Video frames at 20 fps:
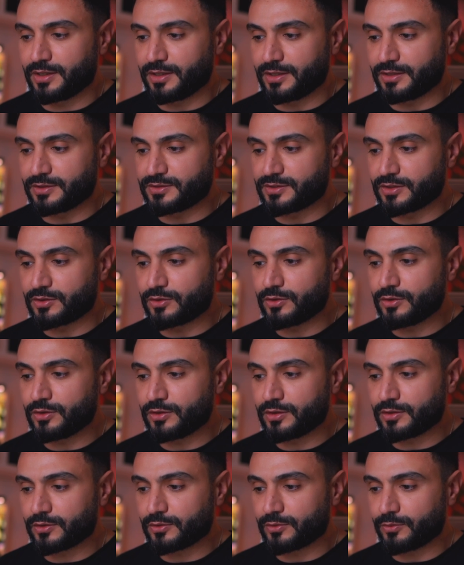In the
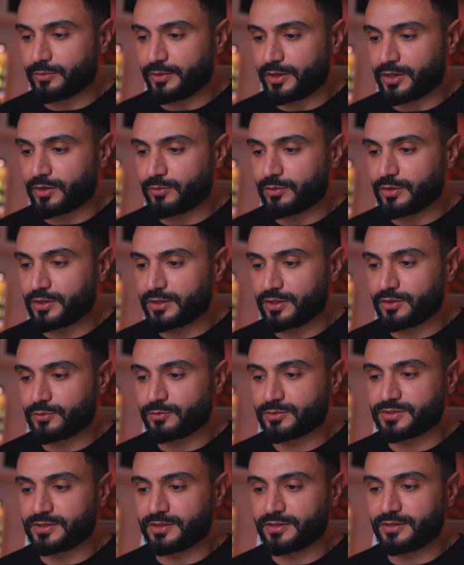core, we are working
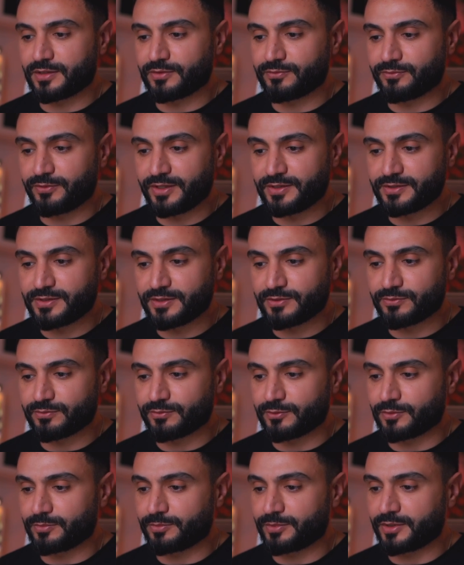with interfaces
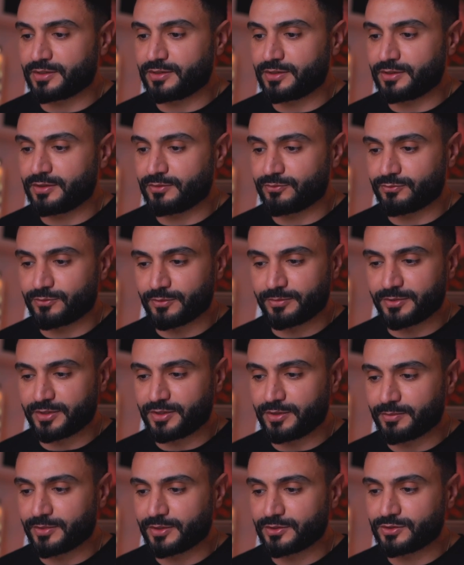for pretty, for
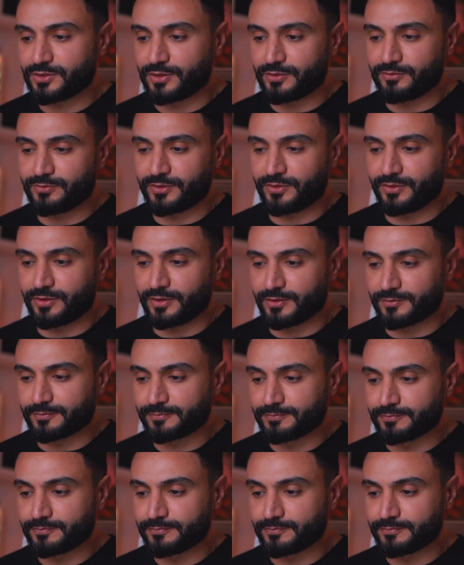pretty much everything.